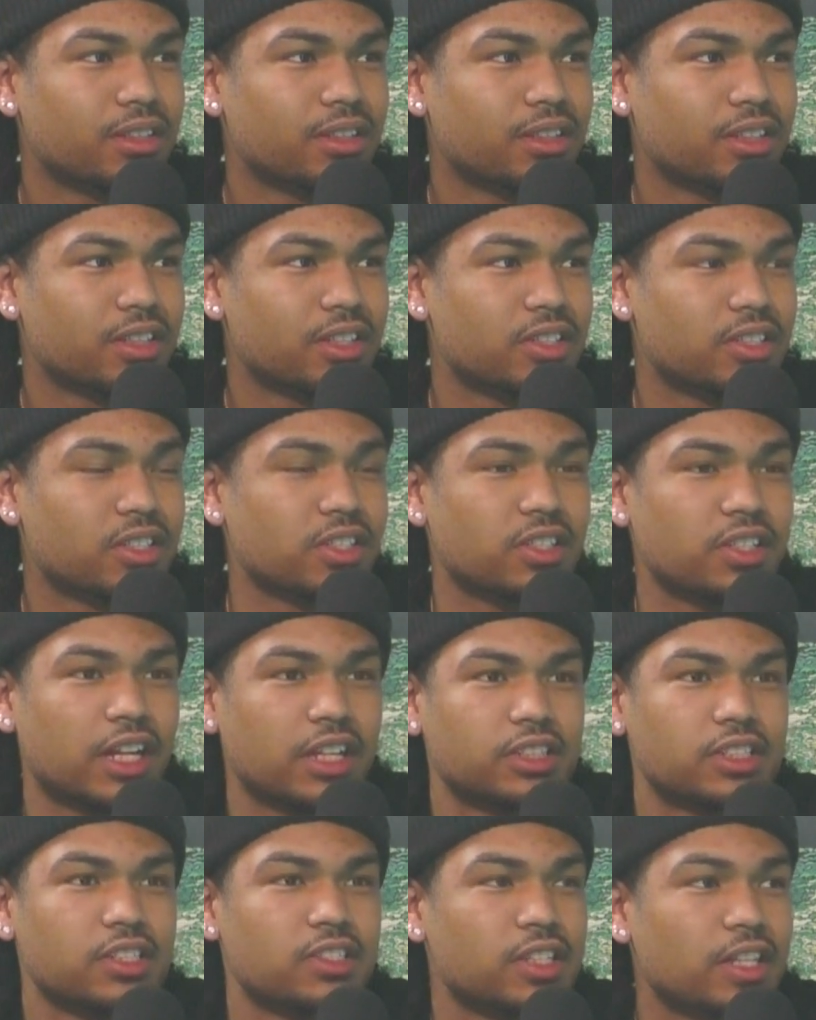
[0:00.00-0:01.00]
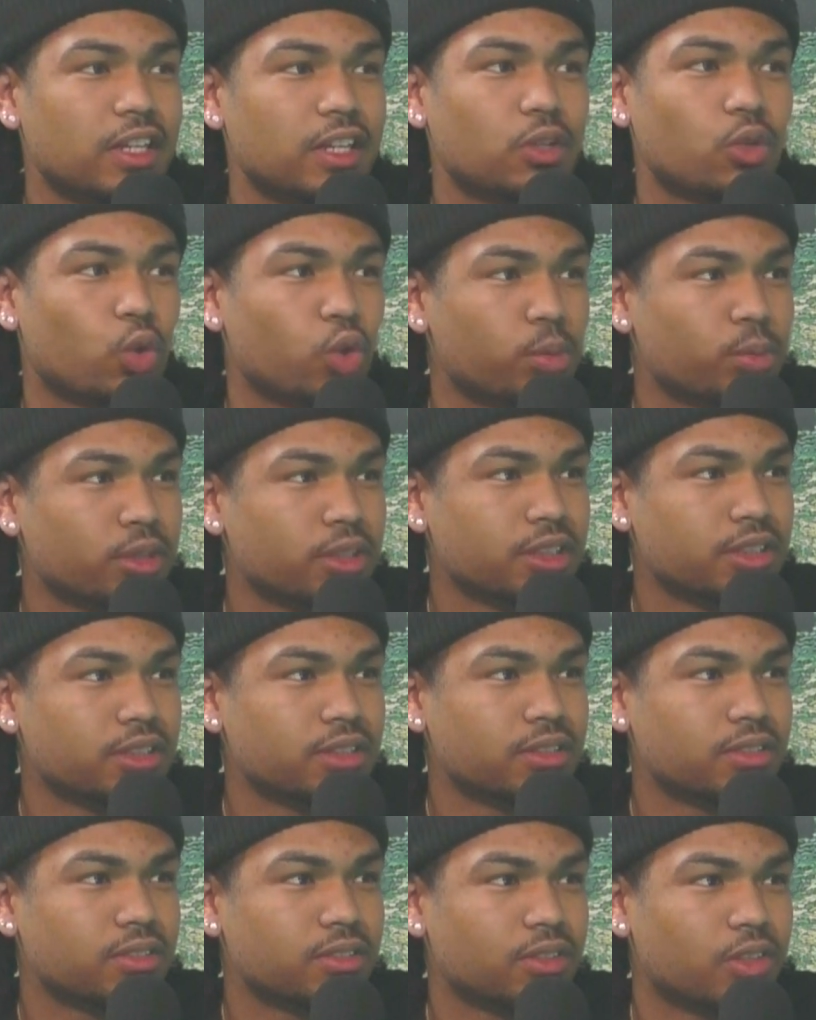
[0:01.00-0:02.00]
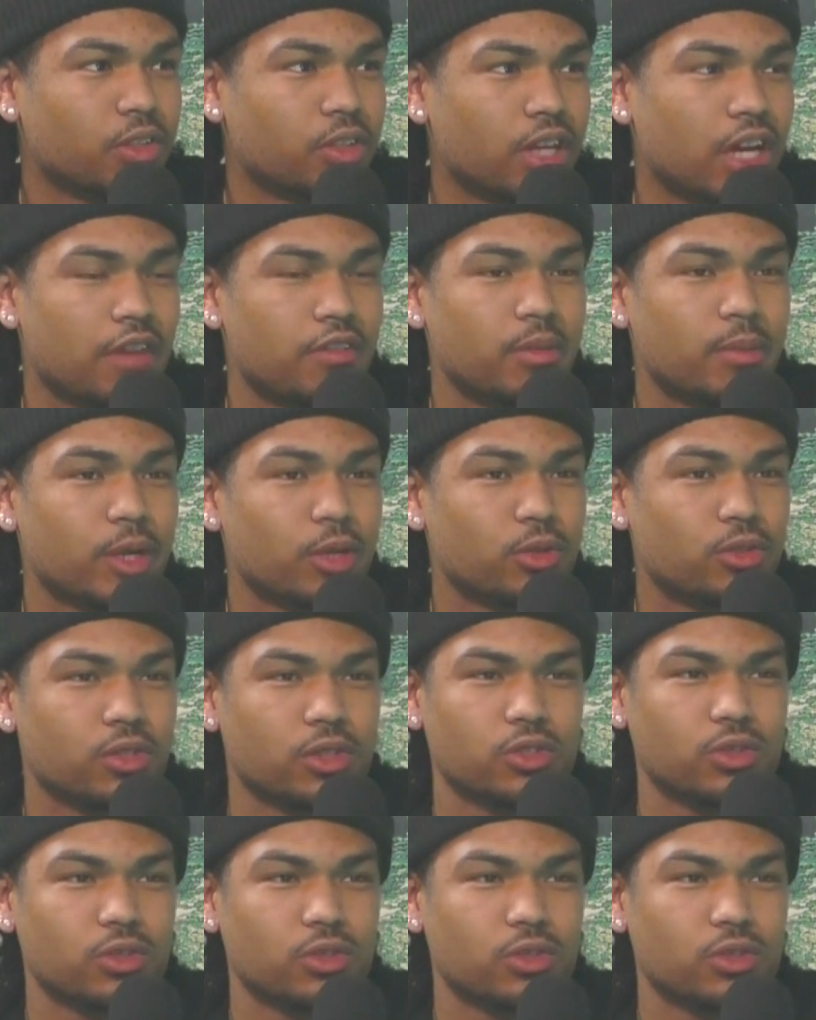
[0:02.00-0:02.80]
because she's singing normally on the heavy metal song.